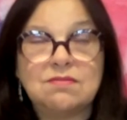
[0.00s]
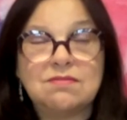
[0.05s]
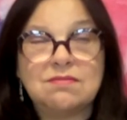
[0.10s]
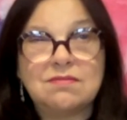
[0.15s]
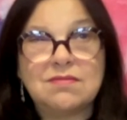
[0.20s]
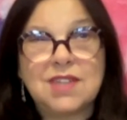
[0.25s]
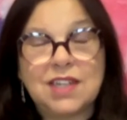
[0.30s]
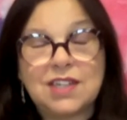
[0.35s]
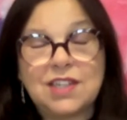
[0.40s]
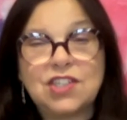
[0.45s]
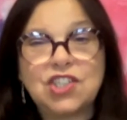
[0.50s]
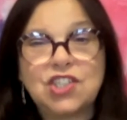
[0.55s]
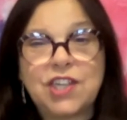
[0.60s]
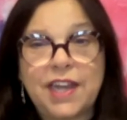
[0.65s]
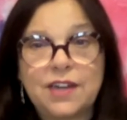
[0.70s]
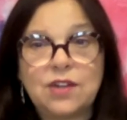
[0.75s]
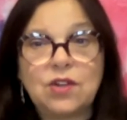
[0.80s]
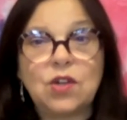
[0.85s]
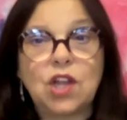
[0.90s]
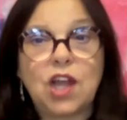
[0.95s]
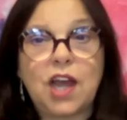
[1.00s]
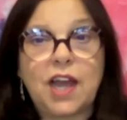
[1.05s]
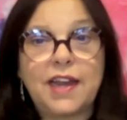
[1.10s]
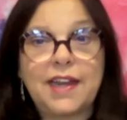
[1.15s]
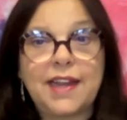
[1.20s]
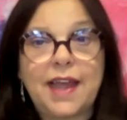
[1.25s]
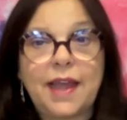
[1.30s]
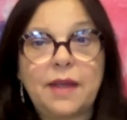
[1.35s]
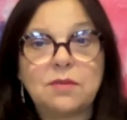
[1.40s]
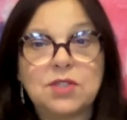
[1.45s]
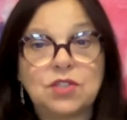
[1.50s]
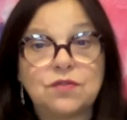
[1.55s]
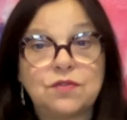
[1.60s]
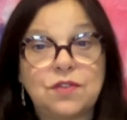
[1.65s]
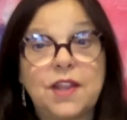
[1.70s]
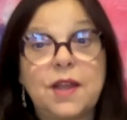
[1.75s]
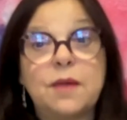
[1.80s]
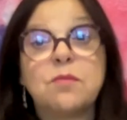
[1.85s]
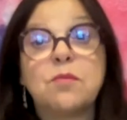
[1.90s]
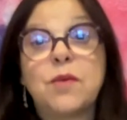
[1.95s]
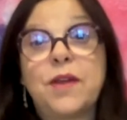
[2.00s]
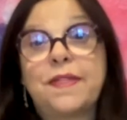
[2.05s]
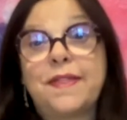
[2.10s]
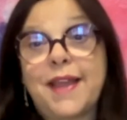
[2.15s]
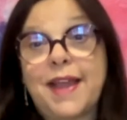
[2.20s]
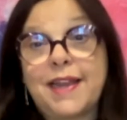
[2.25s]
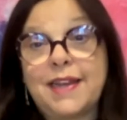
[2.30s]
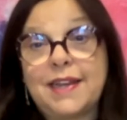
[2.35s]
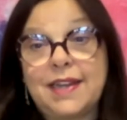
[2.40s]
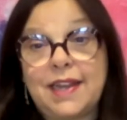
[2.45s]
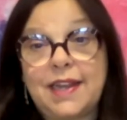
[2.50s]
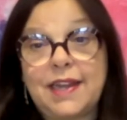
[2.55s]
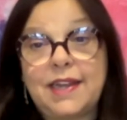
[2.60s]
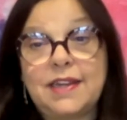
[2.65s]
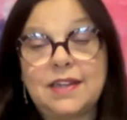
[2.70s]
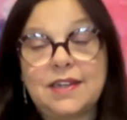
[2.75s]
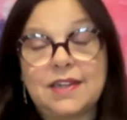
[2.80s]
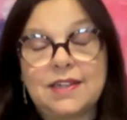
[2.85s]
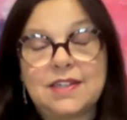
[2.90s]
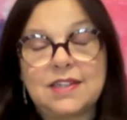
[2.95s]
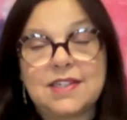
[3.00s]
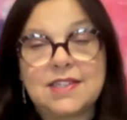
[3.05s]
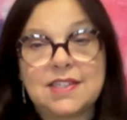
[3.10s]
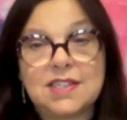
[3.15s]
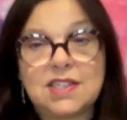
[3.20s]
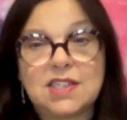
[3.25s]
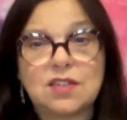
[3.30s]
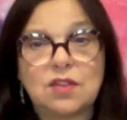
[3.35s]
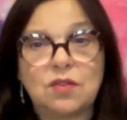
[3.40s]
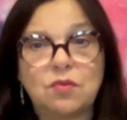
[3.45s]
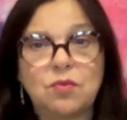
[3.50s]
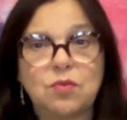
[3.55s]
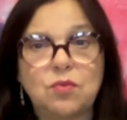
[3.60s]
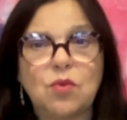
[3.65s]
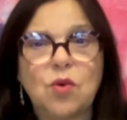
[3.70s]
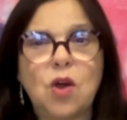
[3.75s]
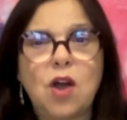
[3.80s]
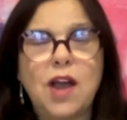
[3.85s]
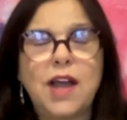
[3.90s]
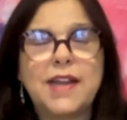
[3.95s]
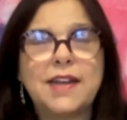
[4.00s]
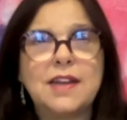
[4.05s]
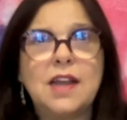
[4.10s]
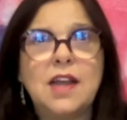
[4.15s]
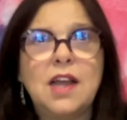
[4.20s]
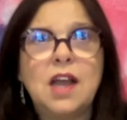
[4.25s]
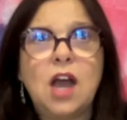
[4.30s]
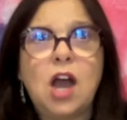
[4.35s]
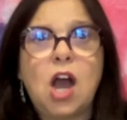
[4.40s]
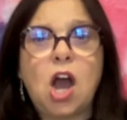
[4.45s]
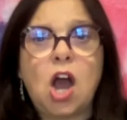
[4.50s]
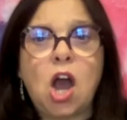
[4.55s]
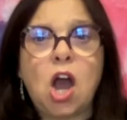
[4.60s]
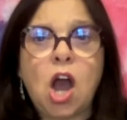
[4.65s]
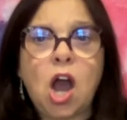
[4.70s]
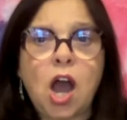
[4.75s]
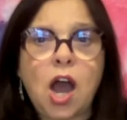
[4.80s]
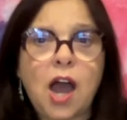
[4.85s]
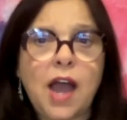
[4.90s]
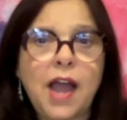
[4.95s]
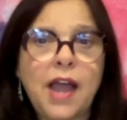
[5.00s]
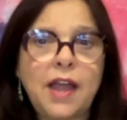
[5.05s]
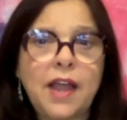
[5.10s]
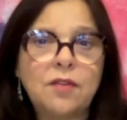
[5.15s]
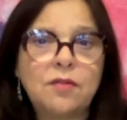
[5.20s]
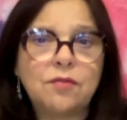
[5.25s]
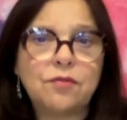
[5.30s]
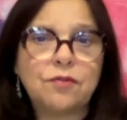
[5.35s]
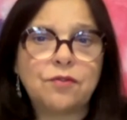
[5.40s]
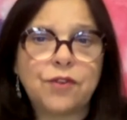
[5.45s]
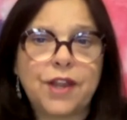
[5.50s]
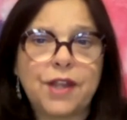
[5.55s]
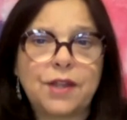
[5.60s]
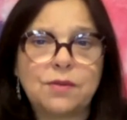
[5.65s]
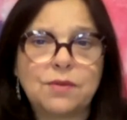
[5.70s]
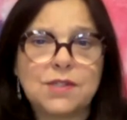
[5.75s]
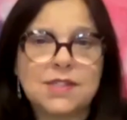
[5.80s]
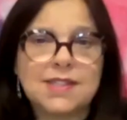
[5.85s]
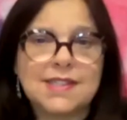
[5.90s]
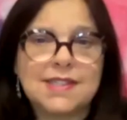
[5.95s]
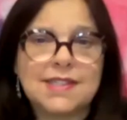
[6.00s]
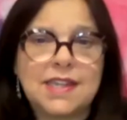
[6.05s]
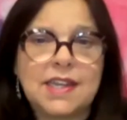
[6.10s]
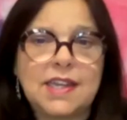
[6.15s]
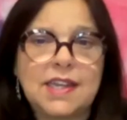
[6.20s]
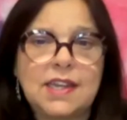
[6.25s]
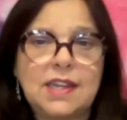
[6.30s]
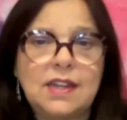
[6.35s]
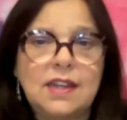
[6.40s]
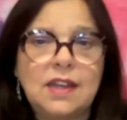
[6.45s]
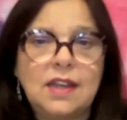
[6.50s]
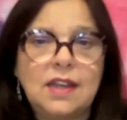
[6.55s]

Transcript: like channel light language for them when they need it, because it's quite a high frequency.